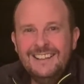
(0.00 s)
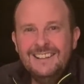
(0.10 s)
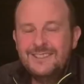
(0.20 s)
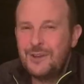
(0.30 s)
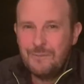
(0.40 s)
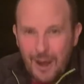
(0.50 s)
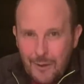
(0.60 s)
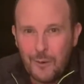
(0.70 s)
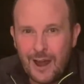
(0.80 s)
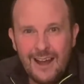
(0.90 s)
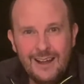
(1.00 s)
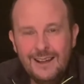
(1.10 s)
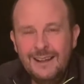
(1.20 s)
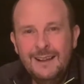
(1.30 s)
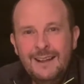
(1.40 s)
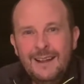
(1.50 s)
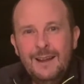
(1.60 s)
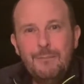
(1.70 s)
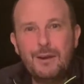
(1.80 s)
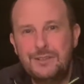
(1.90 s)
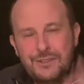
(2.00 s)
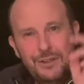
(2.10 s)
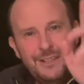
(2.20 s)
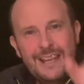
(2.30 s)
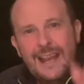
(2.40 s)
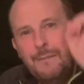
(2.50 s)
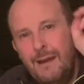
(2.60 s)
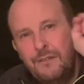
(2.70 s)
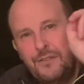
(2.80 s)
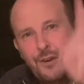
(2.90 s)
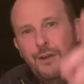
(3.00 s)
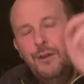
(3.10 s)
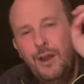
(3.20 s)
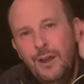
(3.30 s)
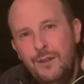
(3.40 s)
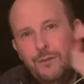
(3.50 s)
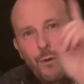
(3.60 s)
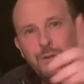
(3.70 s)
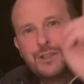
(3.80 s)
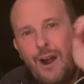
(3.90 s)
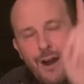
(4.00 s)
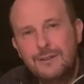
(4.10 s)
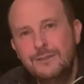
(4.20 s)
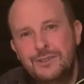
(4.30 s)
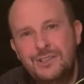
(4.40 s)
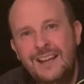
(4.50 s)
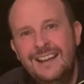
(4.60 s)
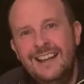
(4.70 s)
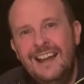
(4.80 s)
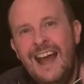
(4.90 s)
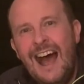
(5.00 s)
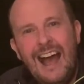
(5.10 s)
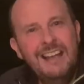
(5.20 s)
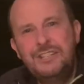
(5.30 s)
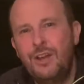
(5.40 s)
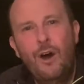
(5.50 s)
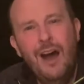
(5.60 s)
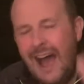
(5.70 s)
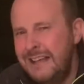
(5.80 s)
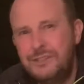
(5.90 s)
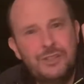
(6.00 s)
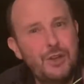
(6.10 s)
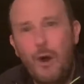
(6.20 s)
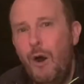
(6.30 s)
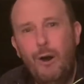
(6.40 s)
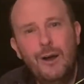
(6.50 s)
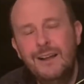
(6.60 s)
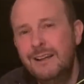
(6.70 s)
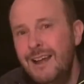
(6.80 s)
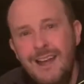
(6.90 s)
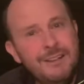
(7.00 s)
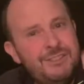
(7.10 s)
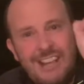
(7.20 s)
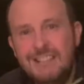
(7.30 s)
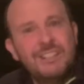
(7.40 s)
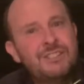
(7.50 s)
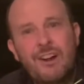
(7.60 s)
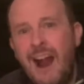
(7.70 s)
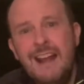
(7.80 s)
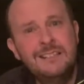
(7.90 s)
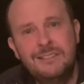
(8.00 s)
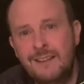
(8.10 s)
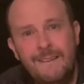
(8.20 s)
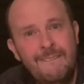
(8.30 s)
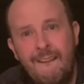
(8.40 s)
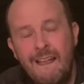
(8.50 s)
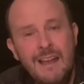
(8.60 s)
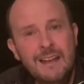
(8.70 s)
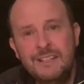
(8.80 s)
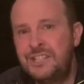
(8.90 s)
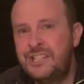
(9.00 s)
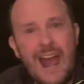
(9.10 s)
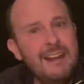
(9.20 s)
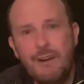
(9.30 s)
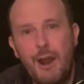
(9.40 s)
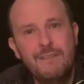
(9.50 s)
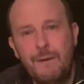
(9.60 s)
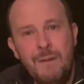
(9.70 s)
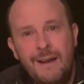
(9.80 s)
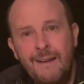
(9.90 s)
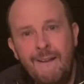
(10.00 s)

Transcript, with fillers: So I'm not going to. But as soon as he came in through those curtains, I, I saw Jesus Christ shining out of him.